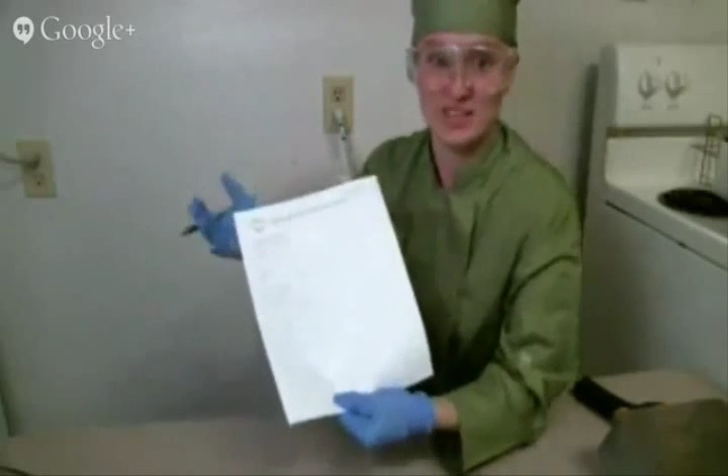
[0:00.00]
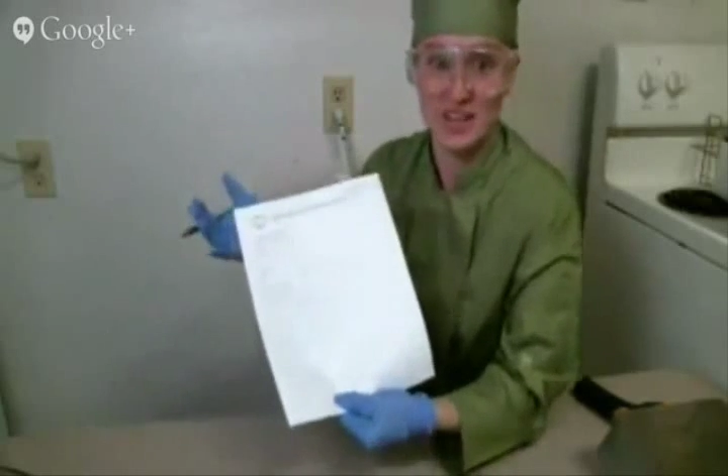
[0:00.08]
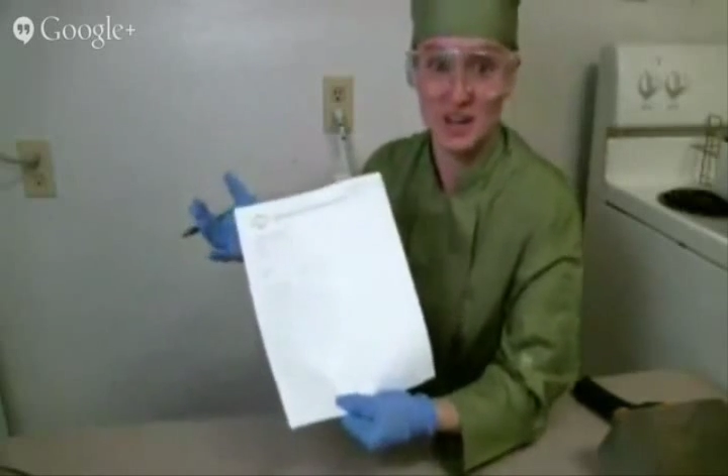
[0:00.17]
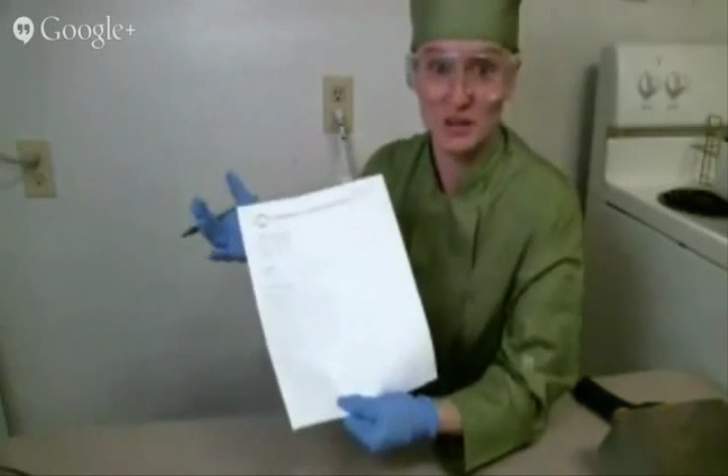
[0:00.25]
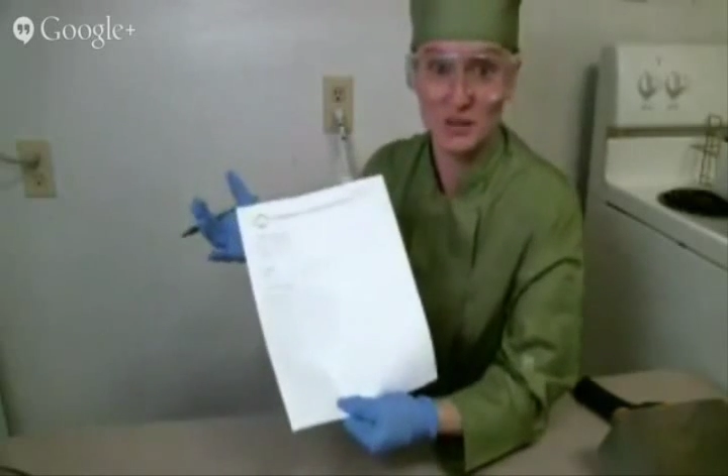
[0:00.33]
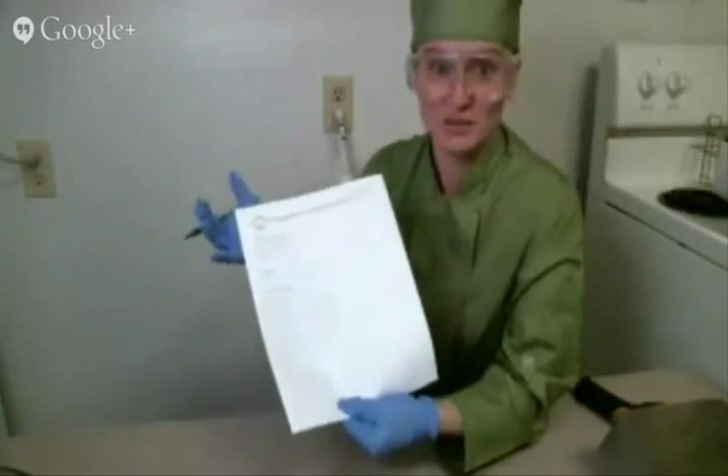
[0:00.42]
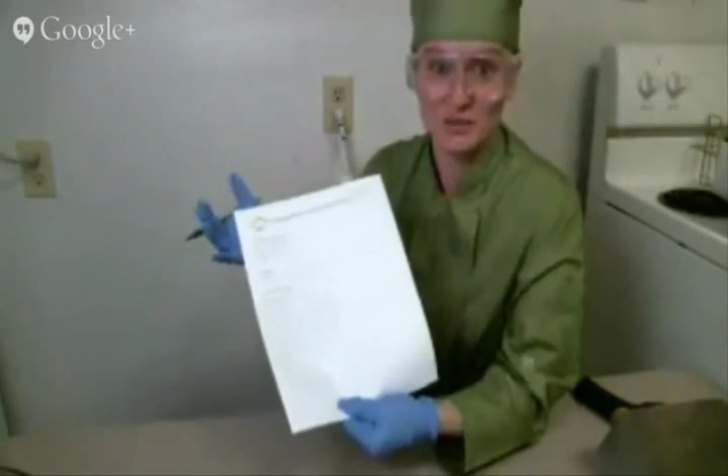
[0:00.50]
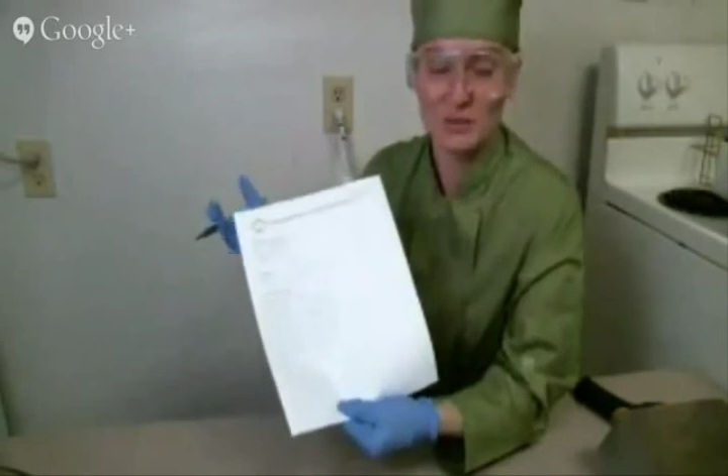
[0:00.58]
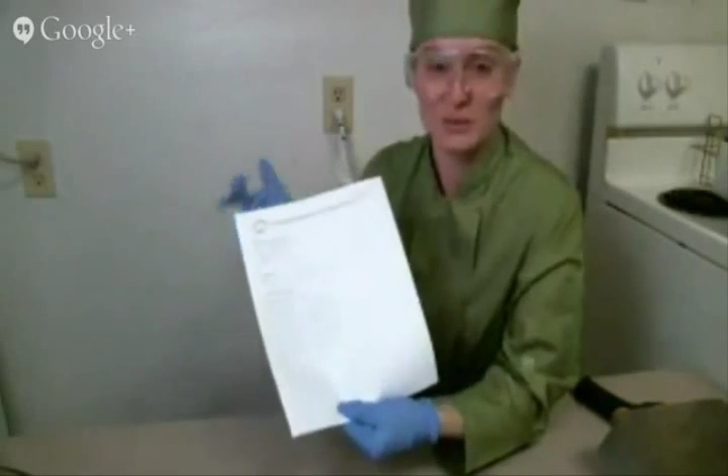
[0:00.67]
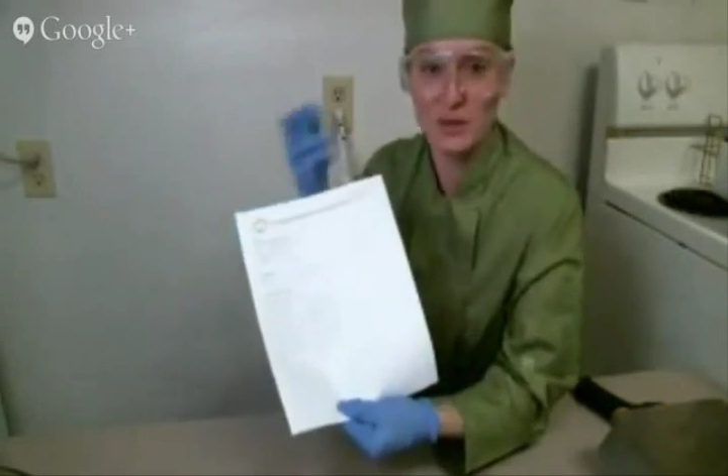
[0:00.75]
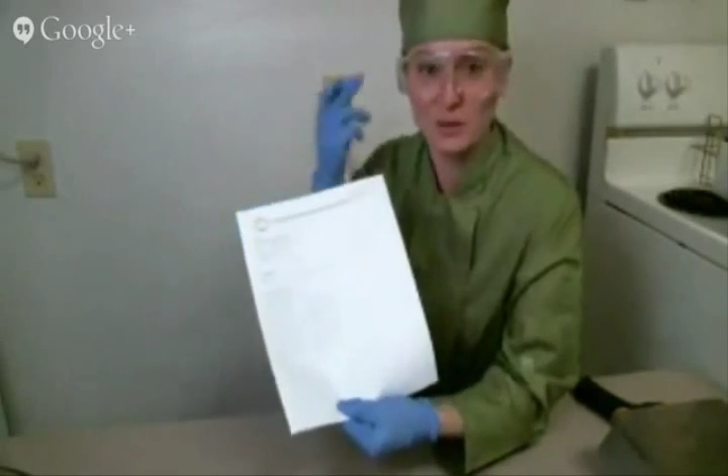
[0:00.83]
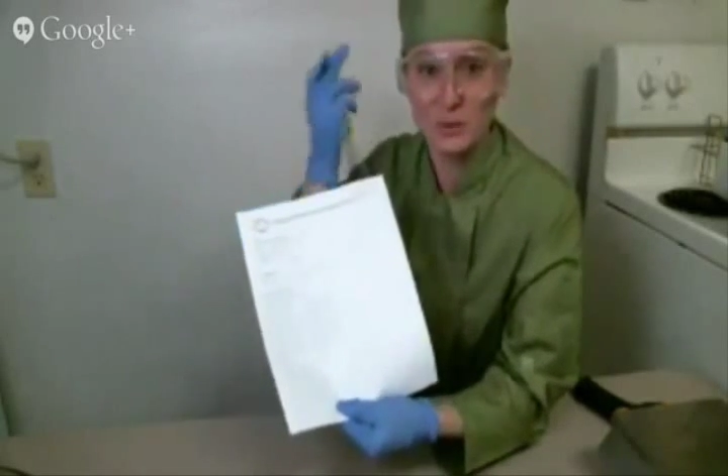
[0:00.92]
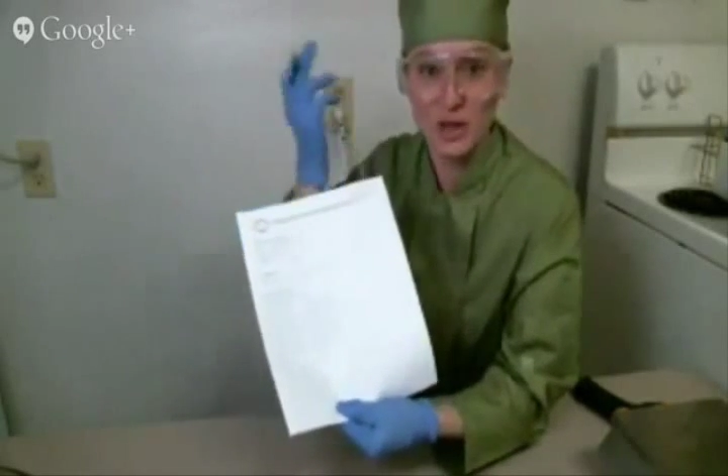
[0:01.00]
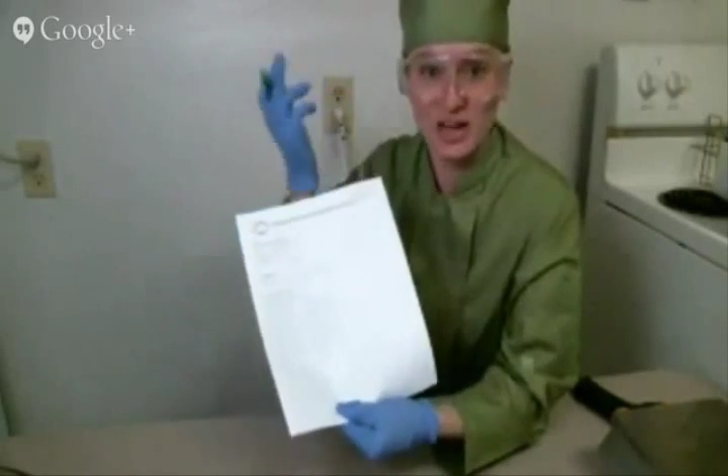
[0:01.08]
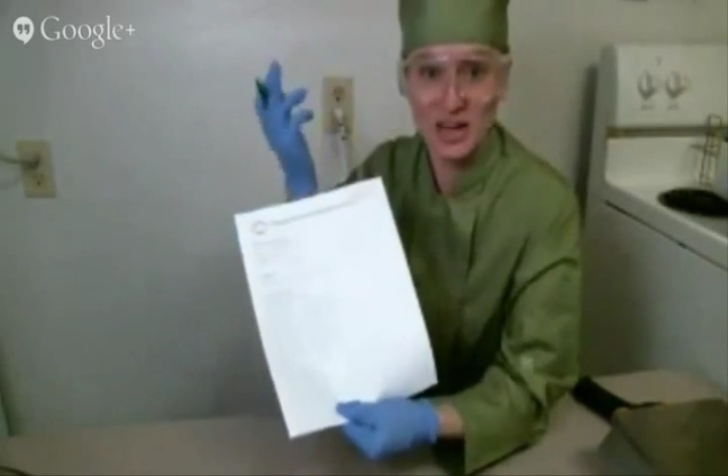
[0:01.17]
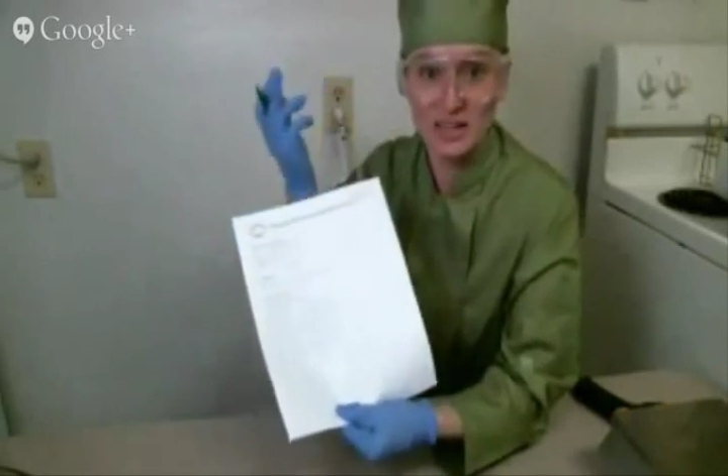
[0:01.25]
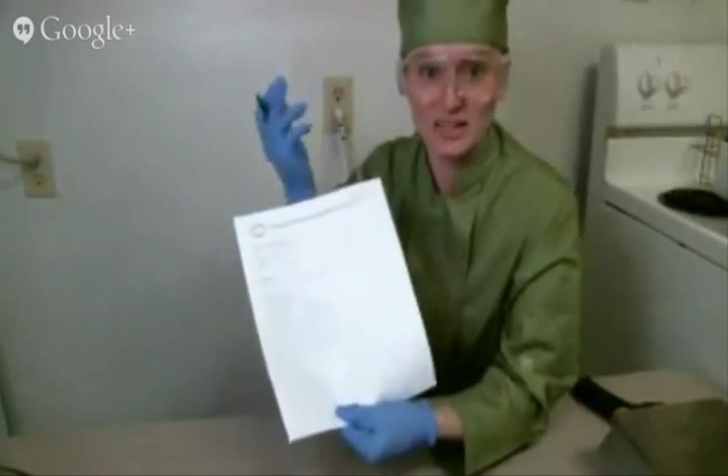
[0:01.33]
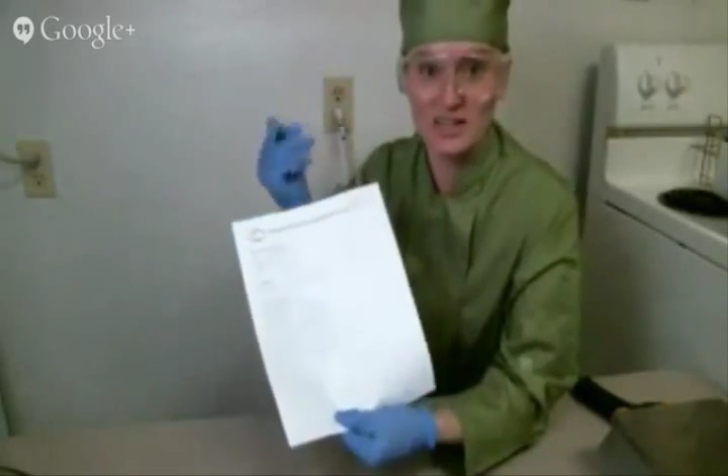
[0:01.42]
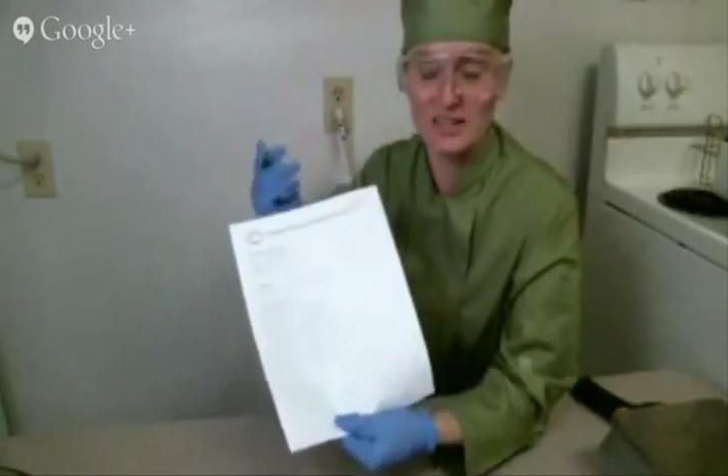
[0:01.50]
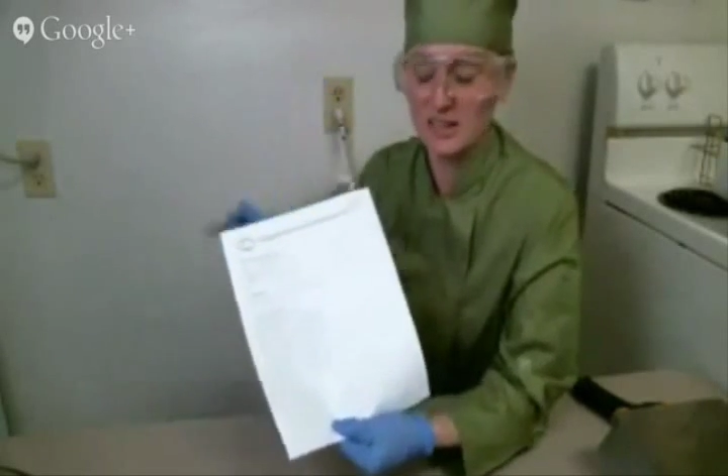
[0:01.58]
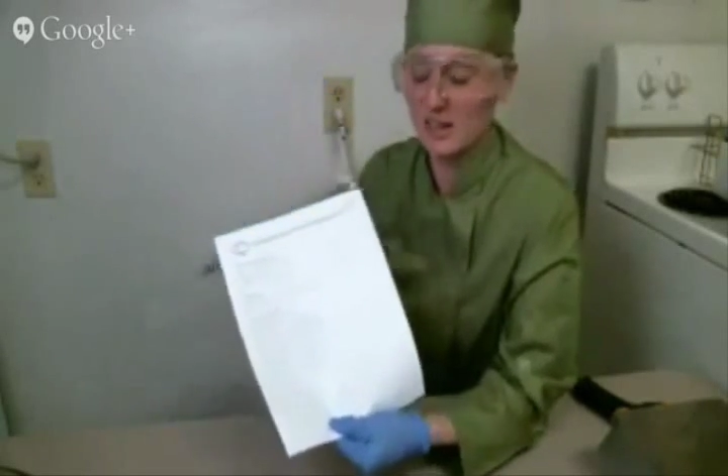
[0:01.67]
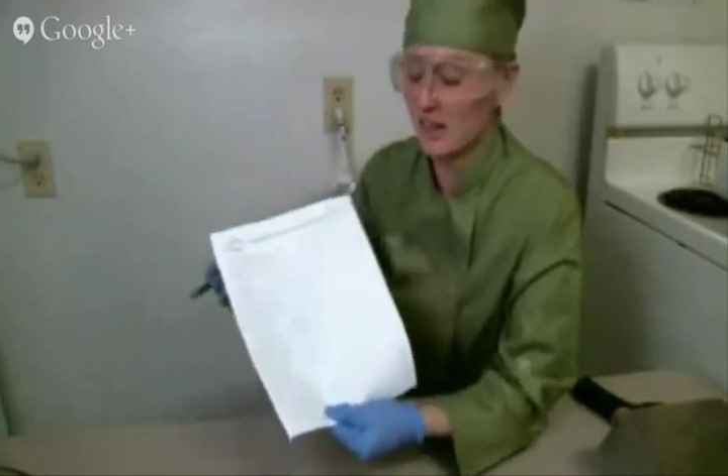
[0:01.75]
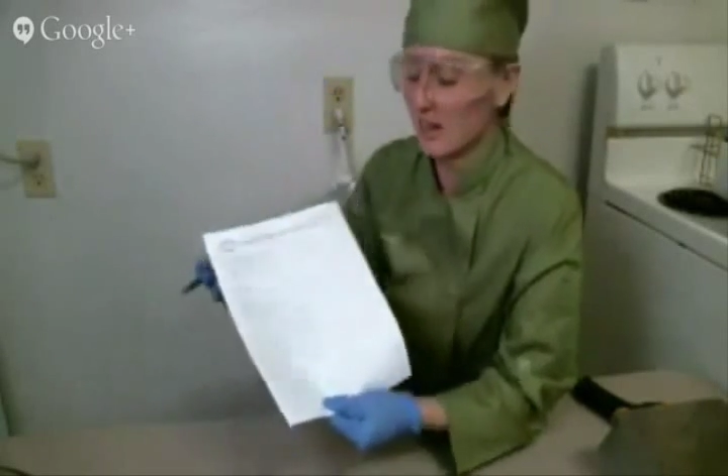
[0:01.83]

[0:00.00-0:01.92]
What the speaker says: by yourself with your brain.